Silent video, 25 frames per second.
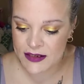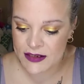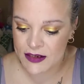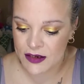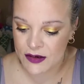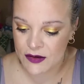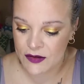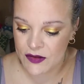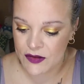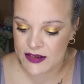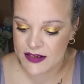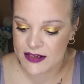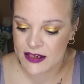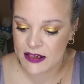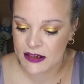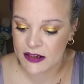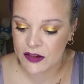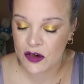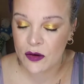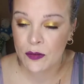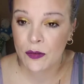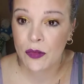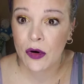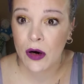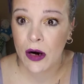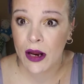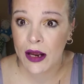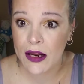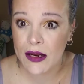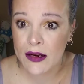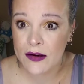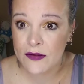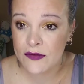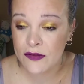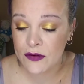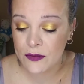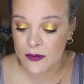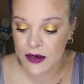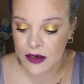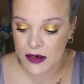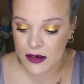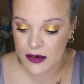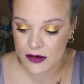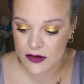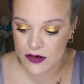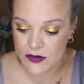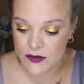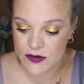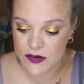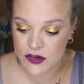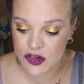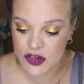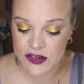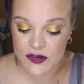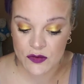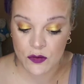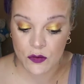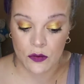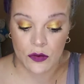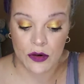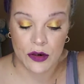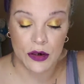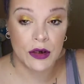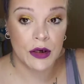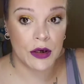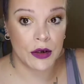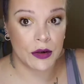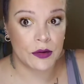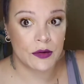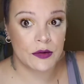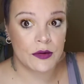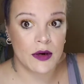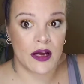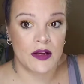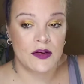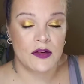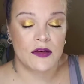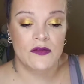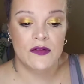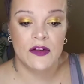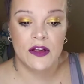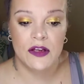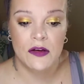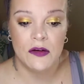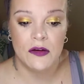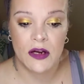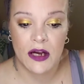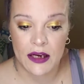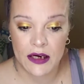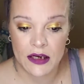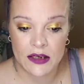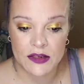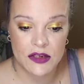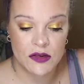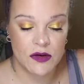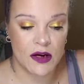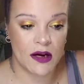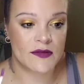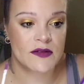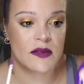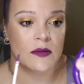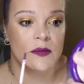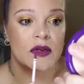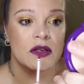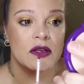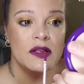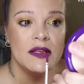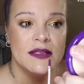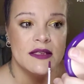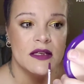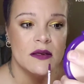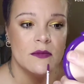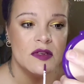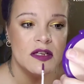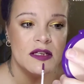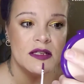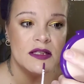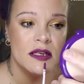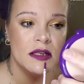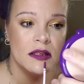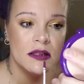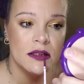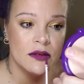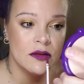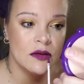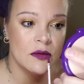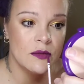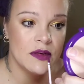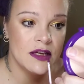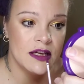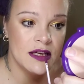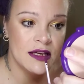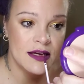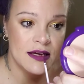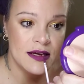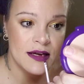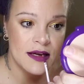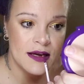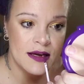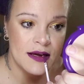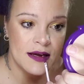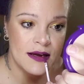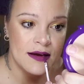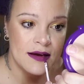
So this is a little bright for me, just, just one coat. I do feel like you kind of do have to build these up just a little bit.